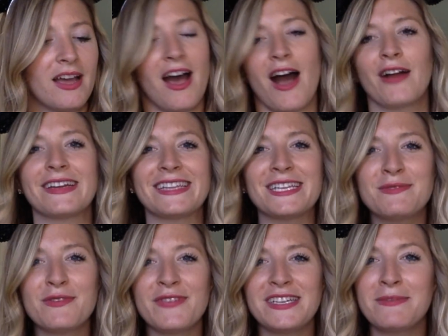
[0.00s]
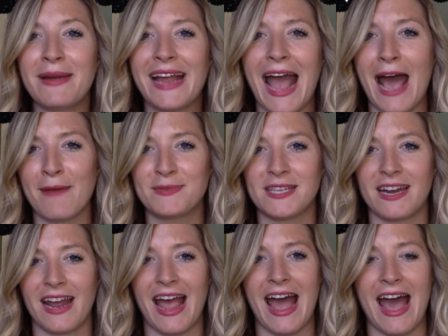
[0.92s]
Alright, let's move into my apps that
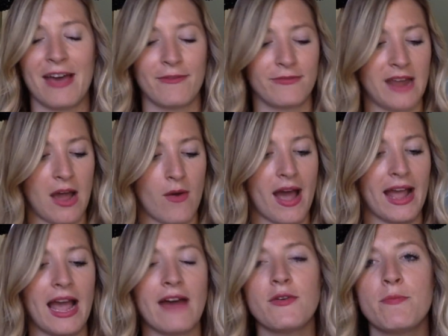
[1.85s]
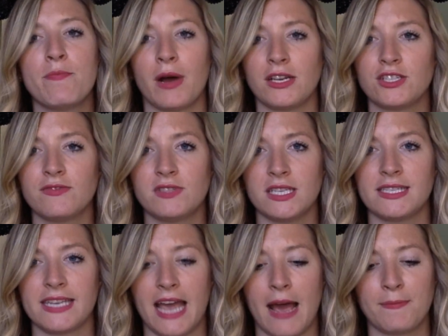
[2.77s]
I have. Now, I have a bunch of
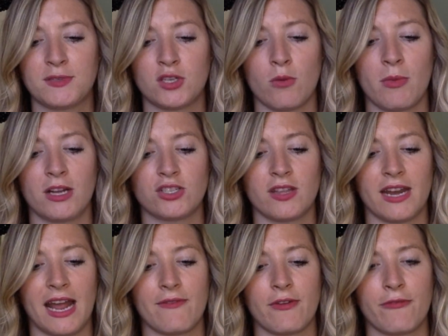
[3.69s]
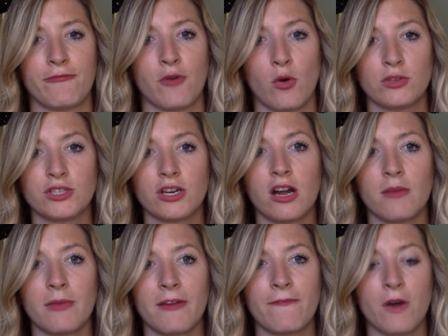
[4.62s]
Disney apps, so much that I have a folder on
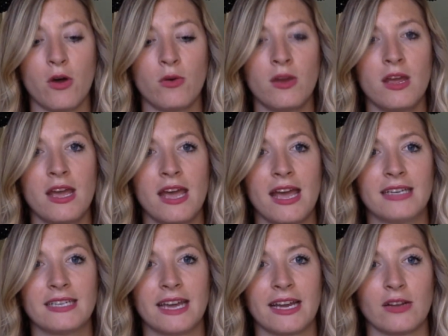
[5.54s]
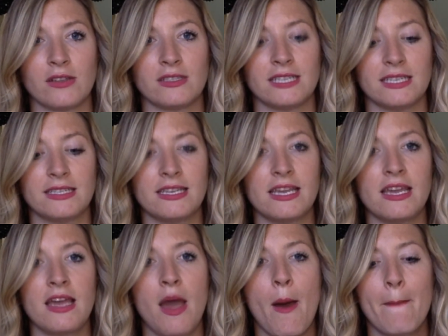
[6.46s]
my phone entitled
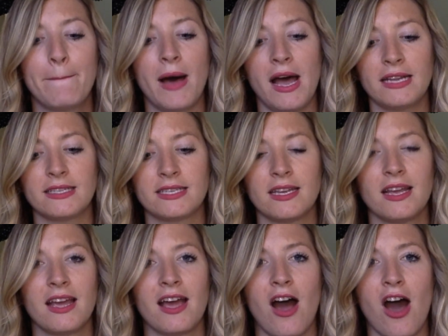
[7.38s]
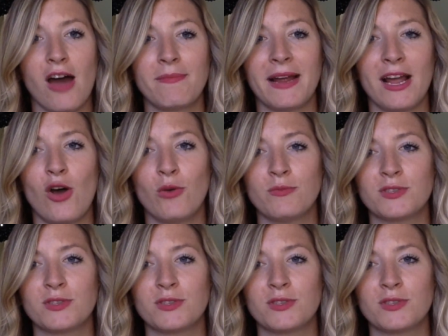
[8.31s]
Disney, but on my home